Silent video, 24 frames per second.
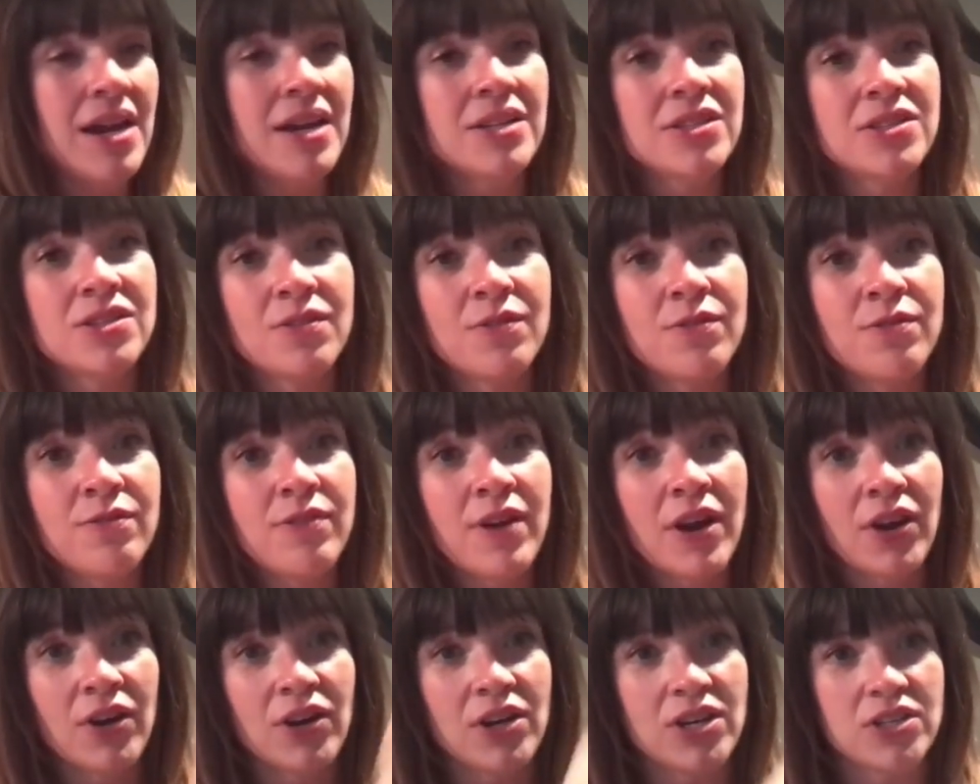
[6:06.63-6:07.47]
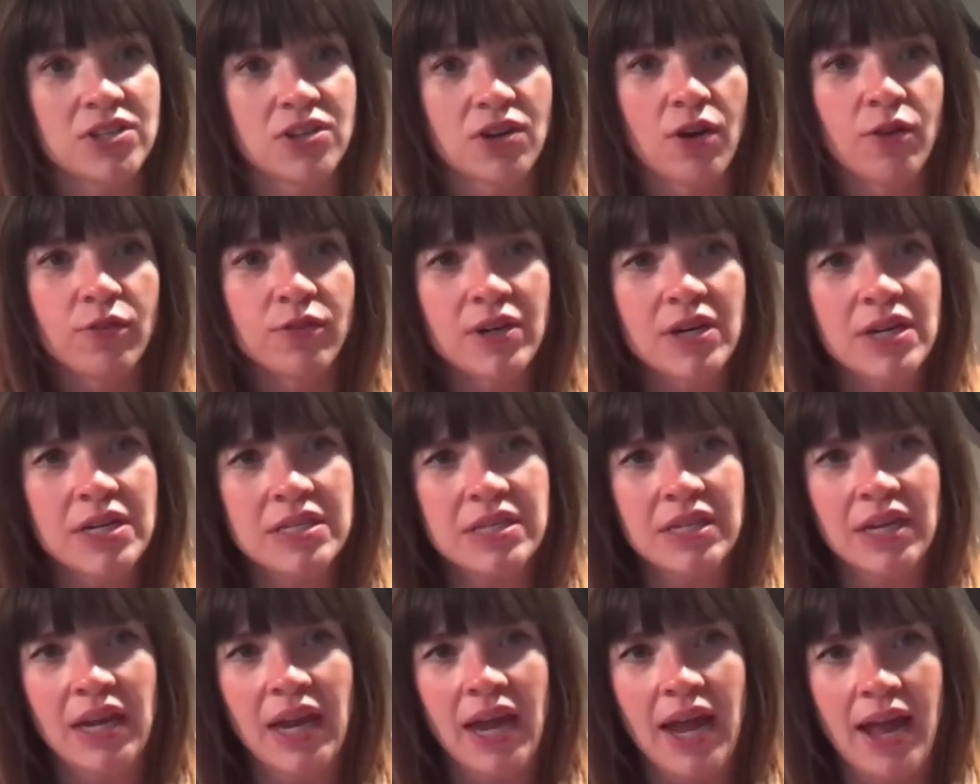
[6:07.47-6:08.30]
and it's very soft, and it's
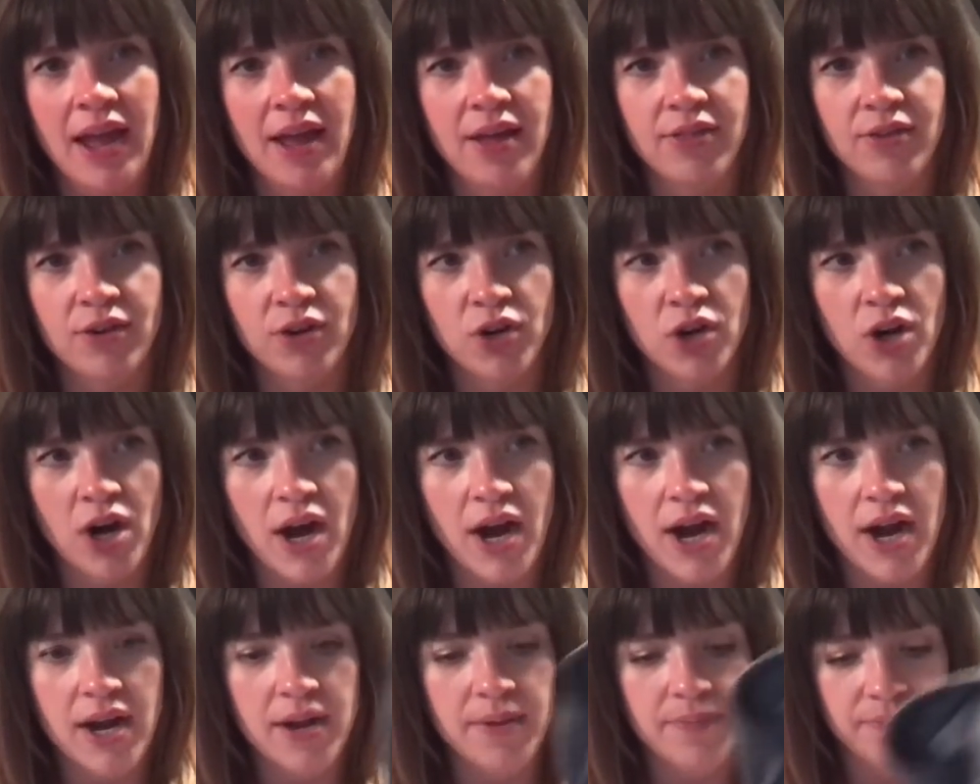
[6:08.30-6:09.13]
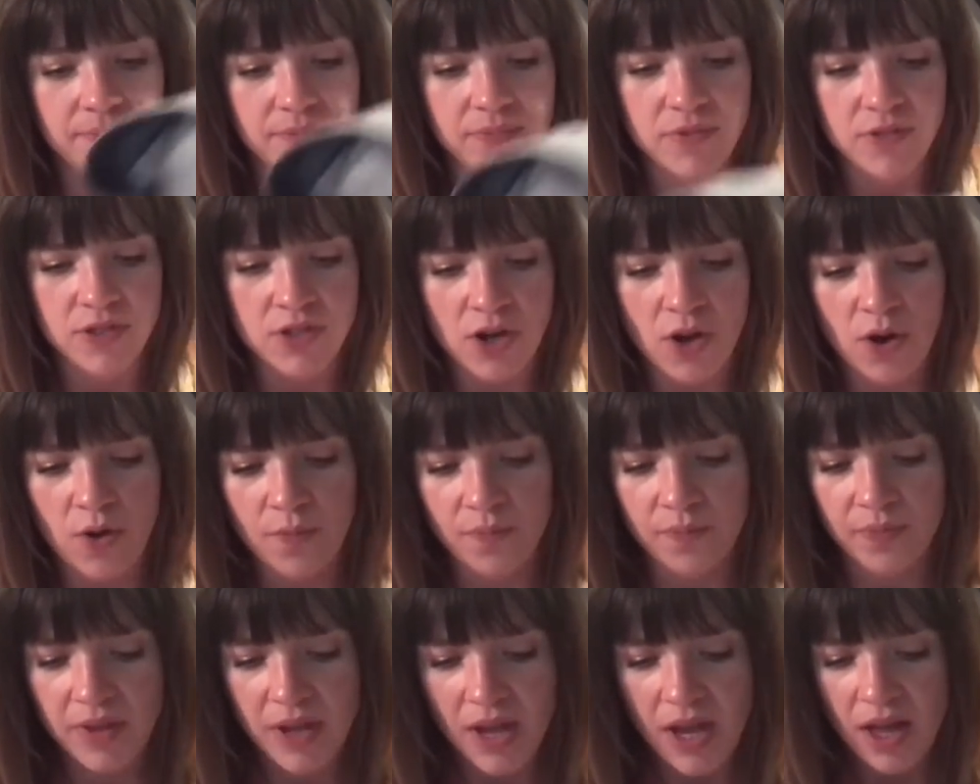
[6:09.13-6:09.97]
like a heather gray. So
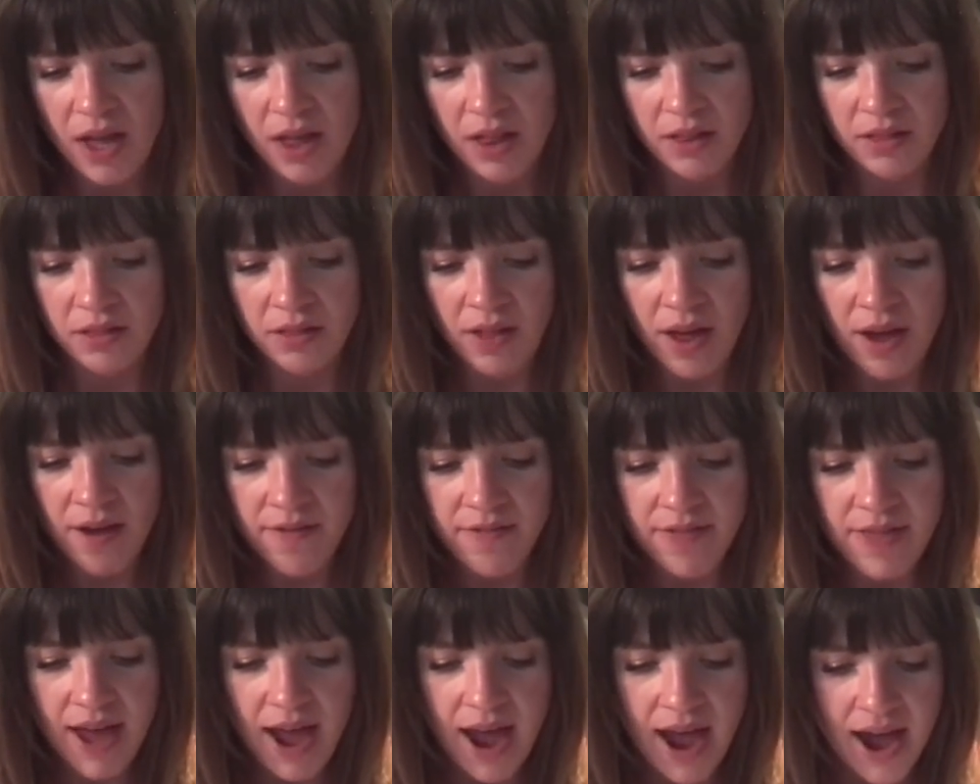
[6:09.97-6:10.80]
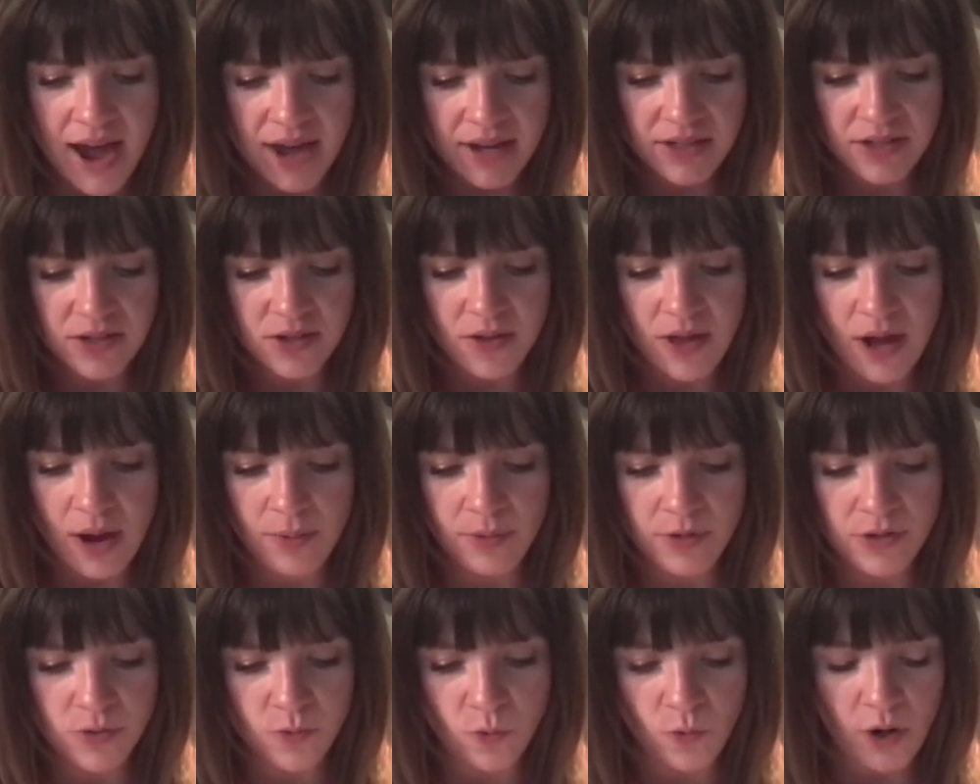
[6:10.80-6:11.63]
love that. So that
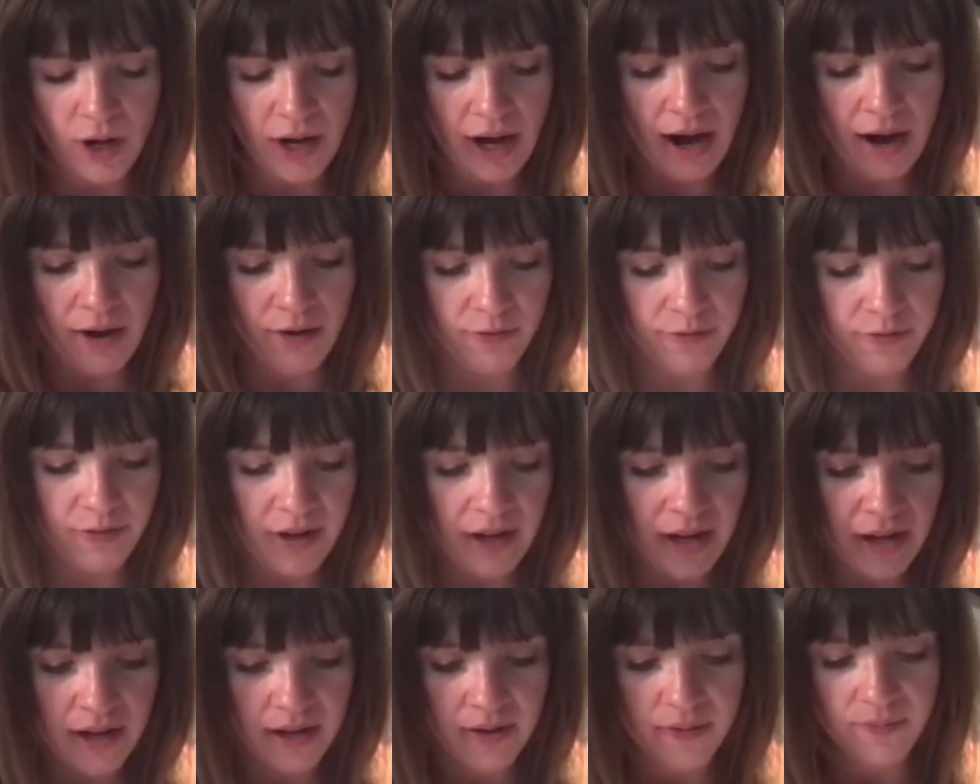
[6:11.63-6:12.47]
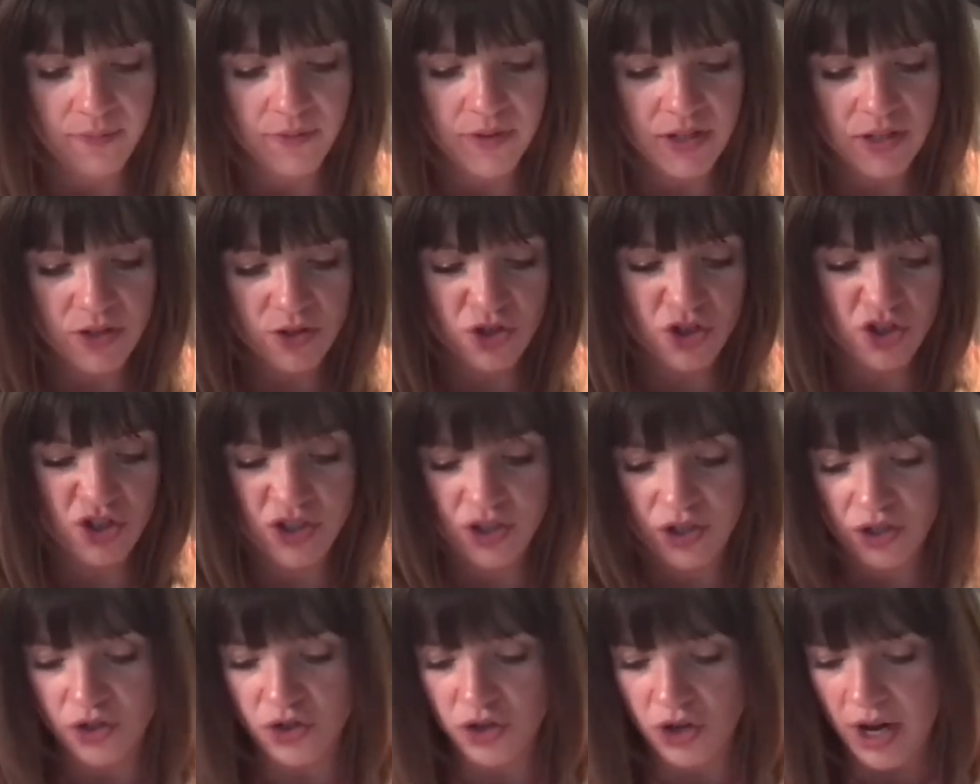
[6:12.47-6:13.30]
was one outfit because it's
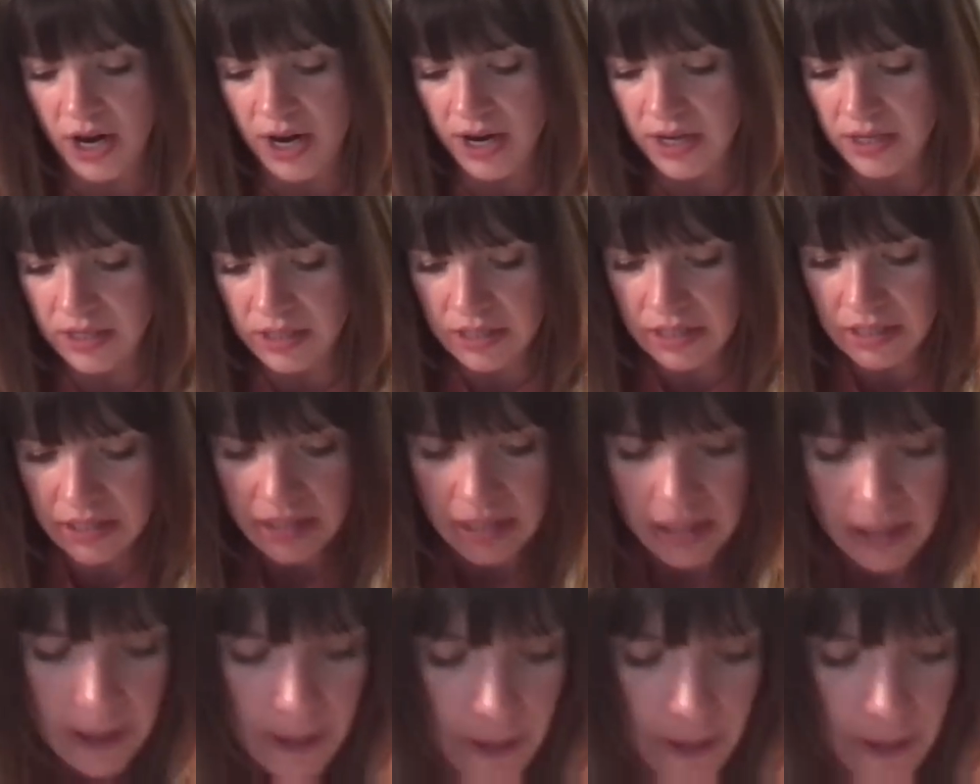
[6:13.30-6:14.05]
just a dress.